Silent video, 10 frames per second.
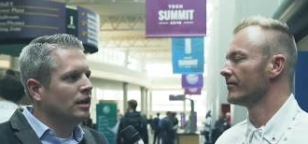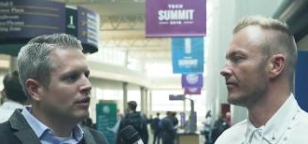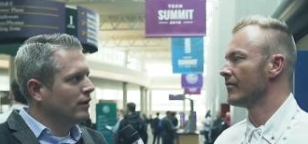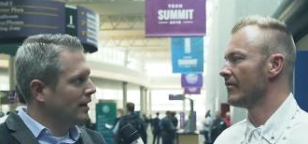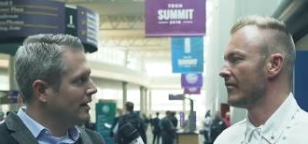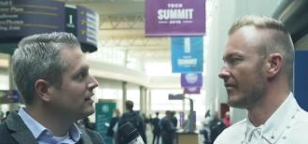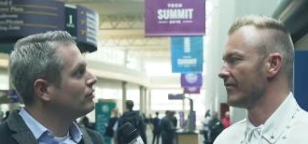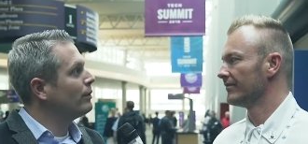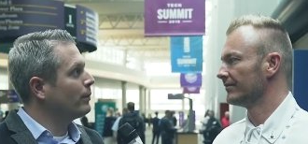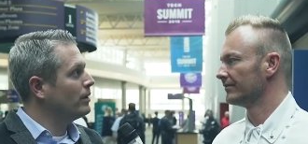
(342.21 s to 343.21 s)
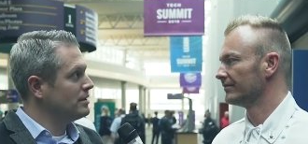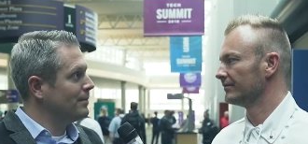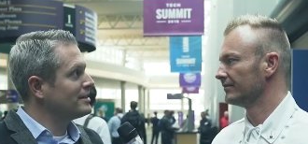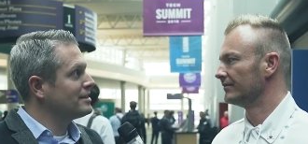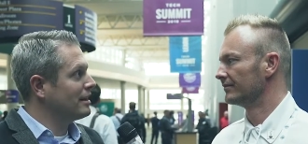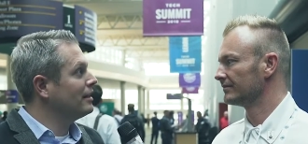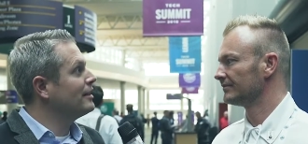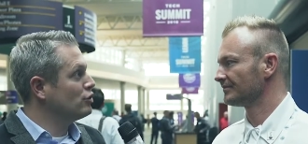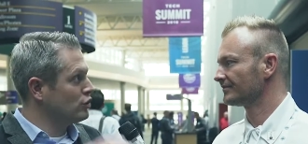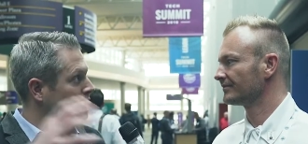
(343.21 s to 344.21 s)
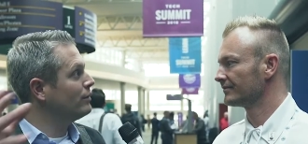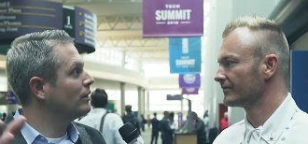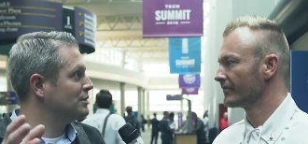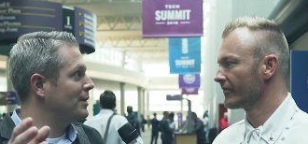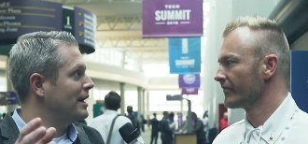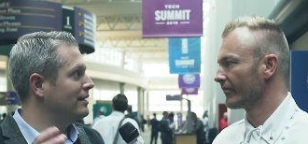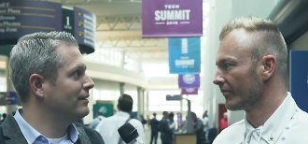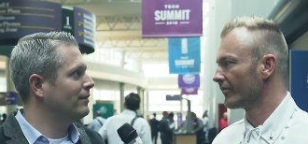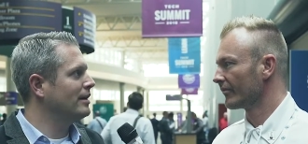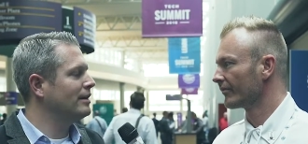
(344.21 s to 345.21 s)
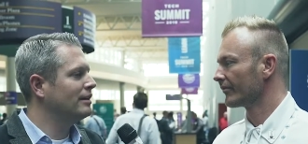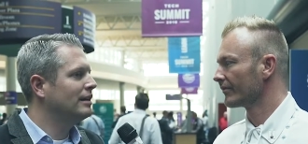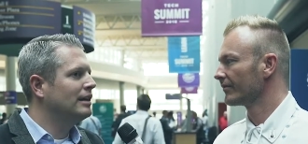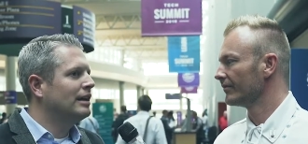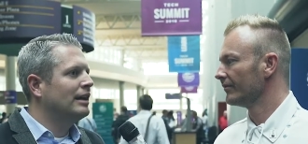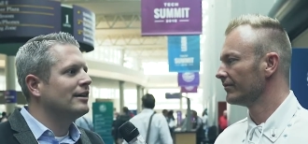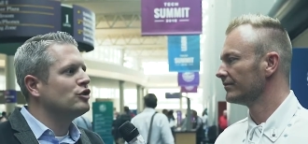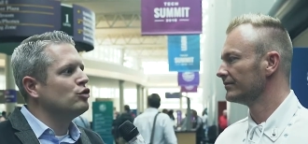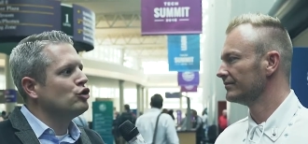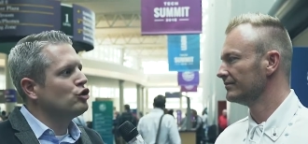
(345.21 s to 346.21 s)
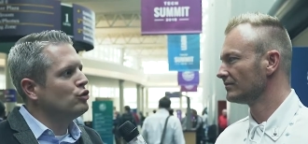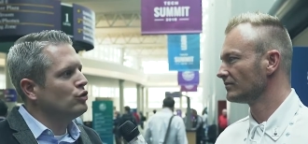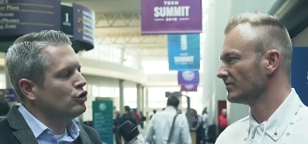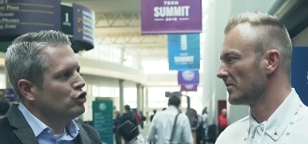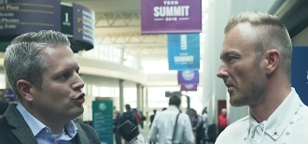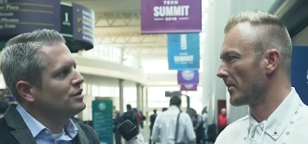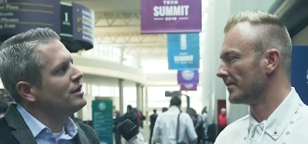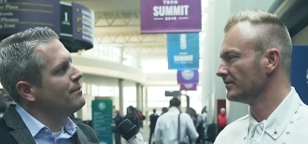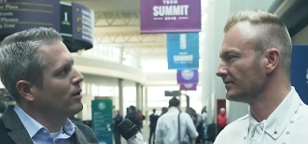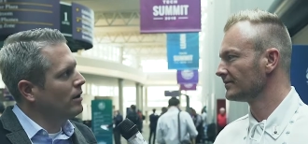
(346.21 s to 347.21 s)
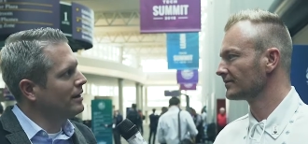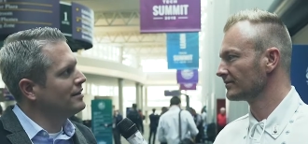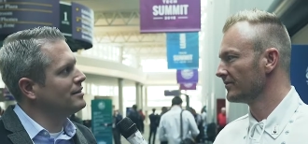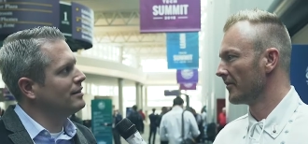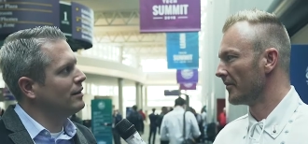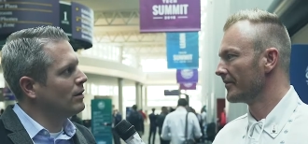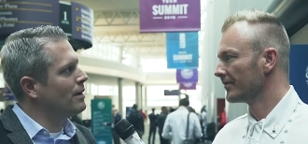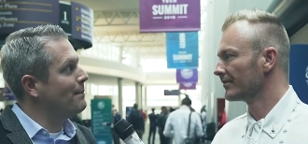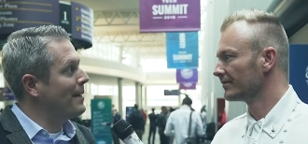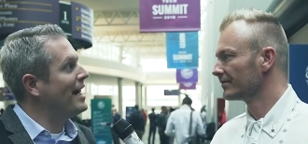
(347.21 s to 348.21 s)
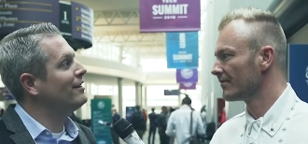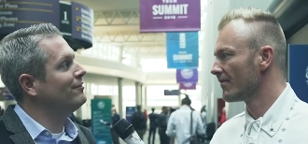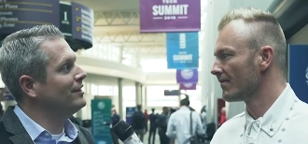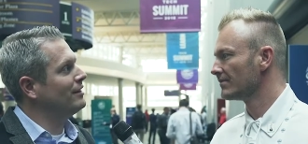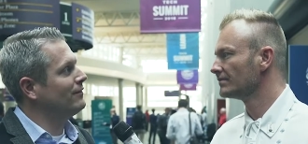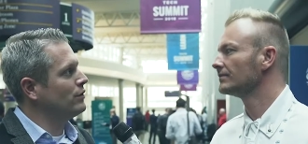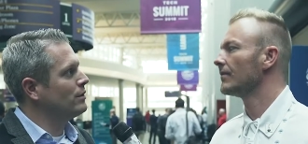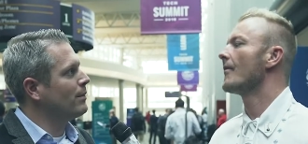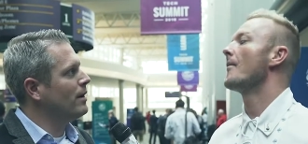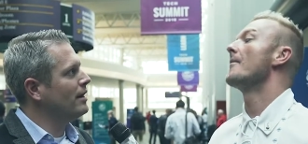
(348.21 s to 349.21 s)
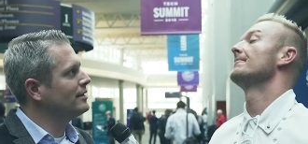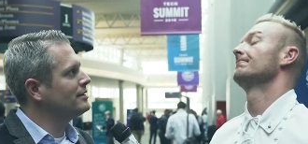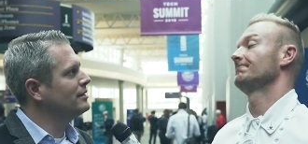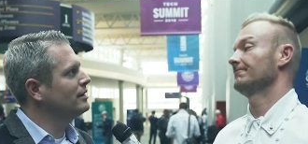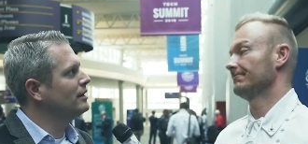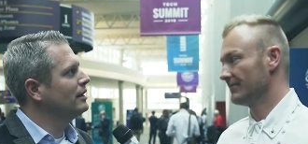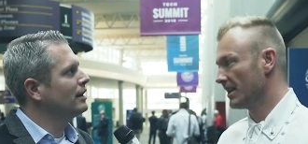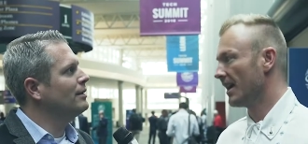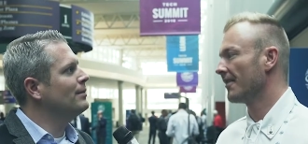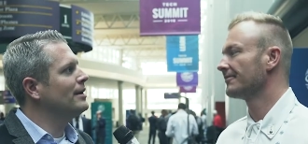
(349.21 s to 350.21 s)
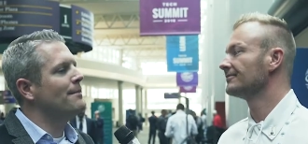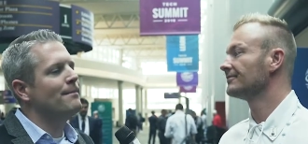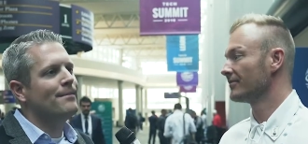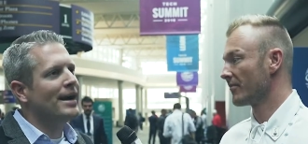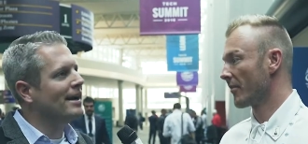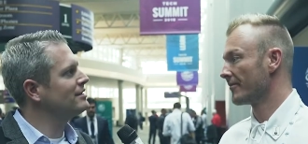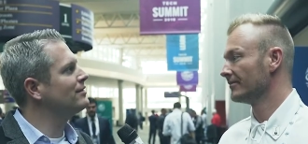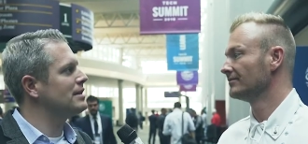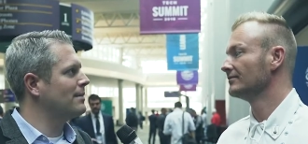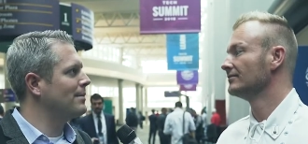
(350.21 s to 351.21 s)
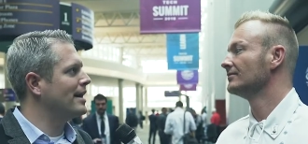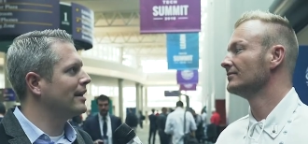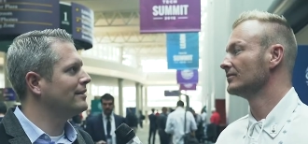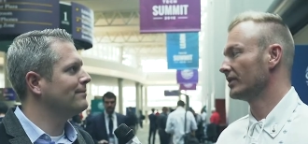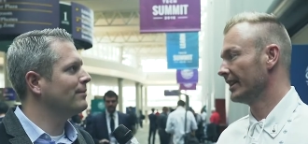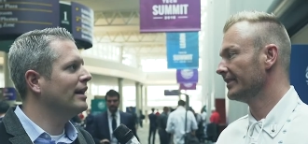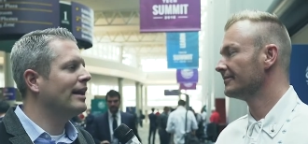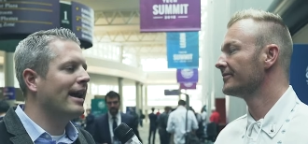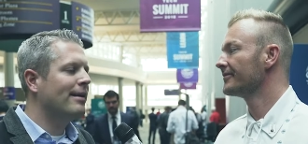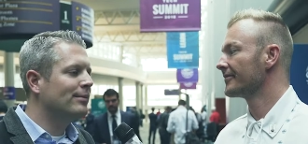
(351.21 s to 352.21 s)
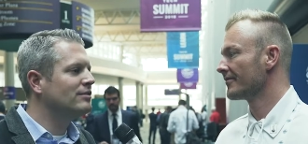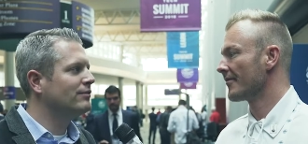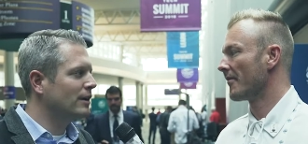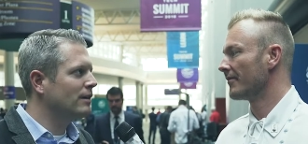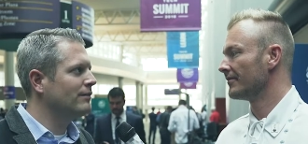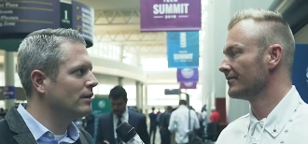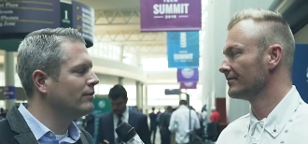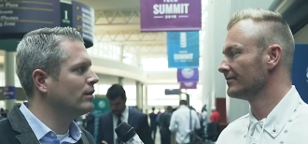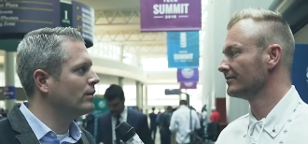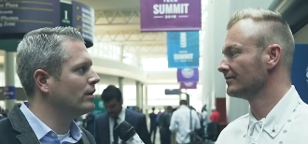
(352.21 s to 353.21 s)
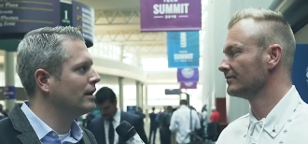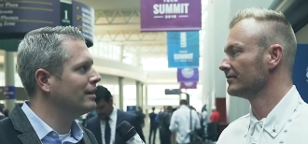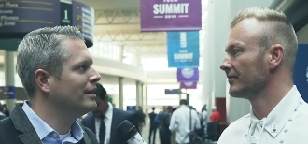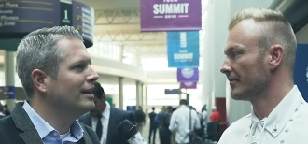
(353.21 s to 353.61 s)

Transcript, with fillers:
Speaker 1: you've got a nice footprint domestically and you're trying to expand, right? is you choo choosing markets that are a bad fit for your product can be a massive setback. And it happens very, very frequently.